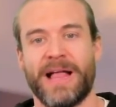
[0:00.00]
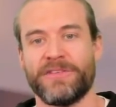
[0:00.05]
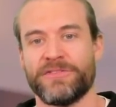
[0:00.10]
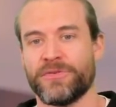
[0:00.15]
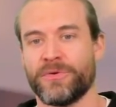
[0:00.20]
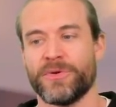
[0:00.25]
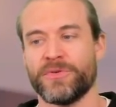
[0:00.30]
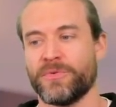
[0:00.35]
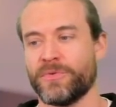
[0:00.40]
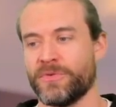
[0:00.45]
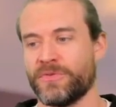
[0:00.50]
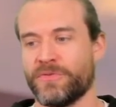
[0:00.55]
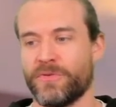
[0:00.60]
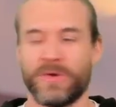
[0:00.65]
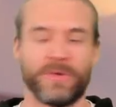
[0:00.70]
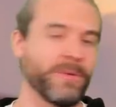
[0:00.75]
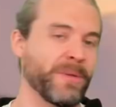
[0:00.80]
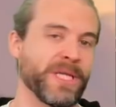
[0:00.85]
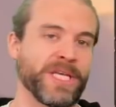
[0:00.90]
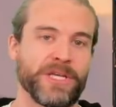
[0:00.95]
Altruist was
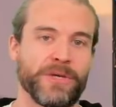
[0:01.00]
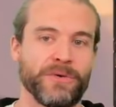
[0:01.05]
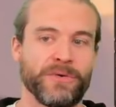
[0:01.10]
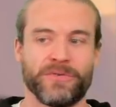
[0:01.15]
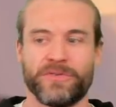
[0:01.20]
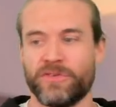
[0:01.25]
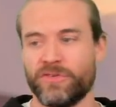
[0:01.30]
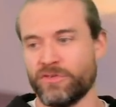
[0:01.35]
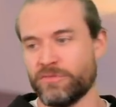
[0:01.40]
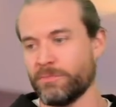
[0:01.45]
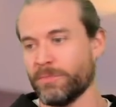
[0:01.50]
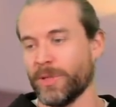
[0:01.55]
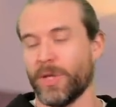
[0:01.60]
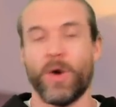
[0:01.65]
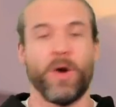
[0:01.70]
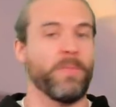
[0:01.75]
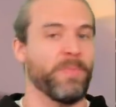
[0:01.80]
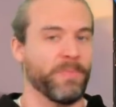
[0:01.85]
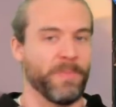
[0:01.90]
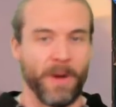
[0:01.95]
frequently used to just
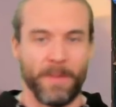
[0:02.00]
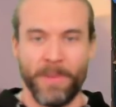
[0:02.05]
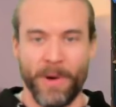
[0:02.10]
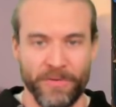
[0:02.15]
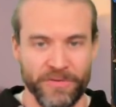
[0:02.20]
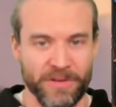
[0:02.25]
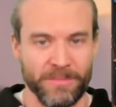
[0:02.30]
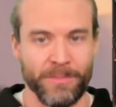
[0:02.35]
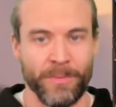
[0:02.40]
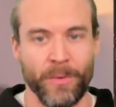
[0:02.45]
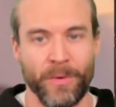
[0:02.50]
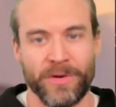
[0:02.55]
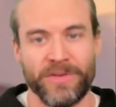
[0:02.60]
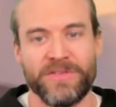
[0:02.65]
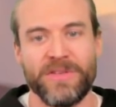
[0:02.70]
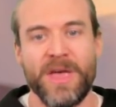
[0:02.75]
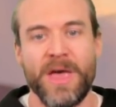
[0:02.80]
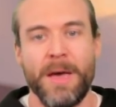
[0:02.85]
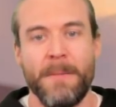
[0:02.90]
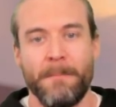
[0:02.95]
blow up opposing
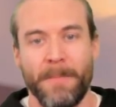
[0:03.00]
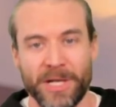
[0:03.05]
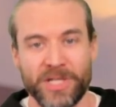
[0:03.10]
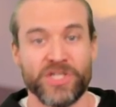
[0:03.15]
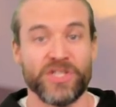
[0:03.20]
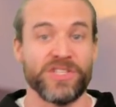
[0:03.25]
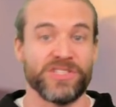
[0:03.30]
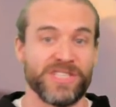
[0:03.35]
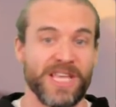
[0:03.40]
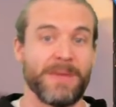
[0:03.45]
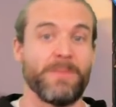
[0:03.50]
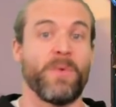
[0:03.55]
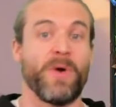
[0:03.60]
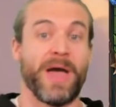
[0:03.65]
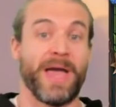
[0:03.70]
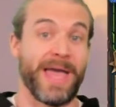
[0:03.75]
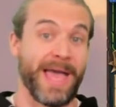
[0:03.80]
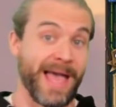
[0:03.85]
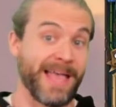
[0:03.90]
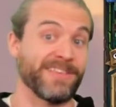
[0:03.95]
boards, much in the same
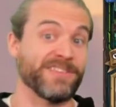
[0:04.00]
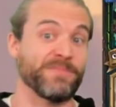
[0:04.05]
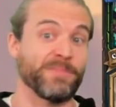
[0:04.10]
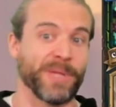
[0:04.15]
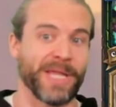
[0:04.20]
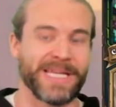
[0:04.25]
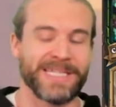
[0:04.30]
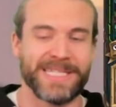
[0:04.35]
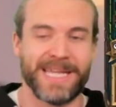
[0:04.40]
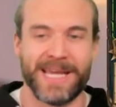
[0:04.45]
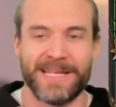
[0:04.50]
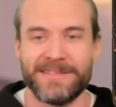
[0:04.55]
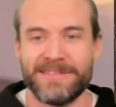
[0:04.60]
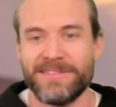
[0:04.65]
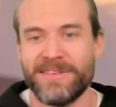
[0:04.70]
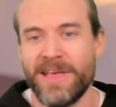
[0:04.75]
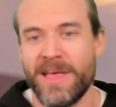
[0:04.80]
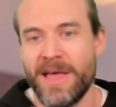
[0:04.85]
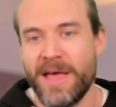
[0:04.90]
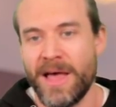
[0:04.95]
way as Blade Dance.